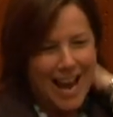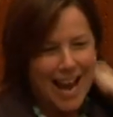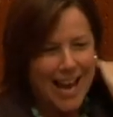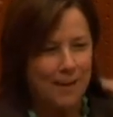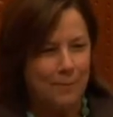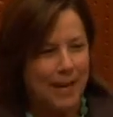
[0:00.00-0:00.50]

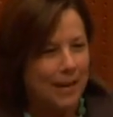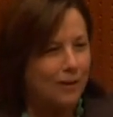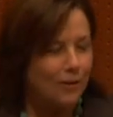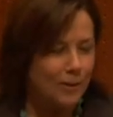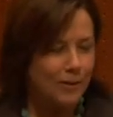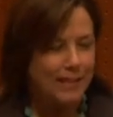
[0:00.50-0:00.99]
And we had our
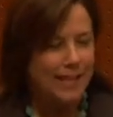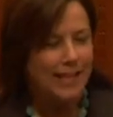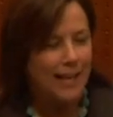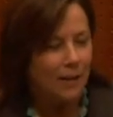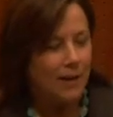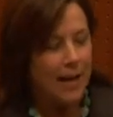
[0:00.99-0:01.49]
clothes laid
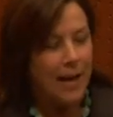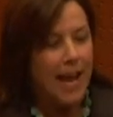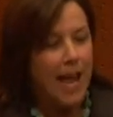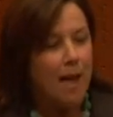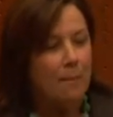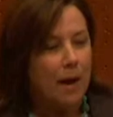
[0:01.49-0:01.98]
out,
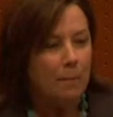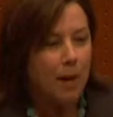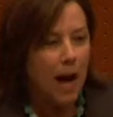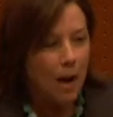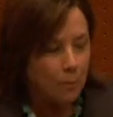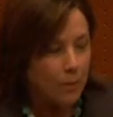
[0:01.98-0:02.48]
and my
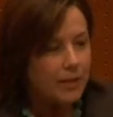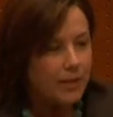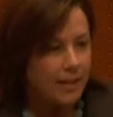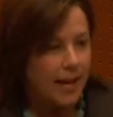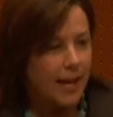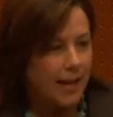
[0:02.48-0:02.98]
mom would
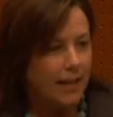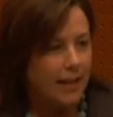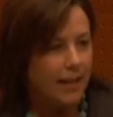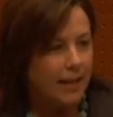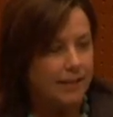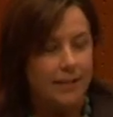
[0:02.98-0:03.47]
say,
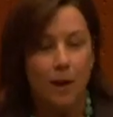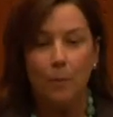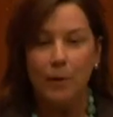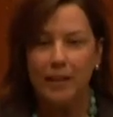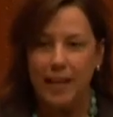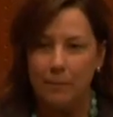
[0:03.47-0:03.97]

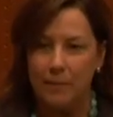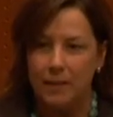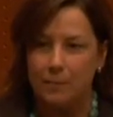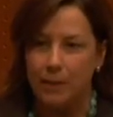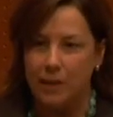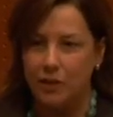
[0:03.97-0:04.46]
"Someone get me
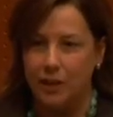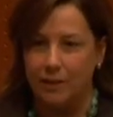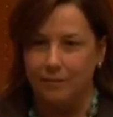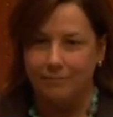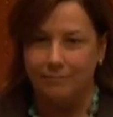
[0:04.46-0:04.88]
the budget."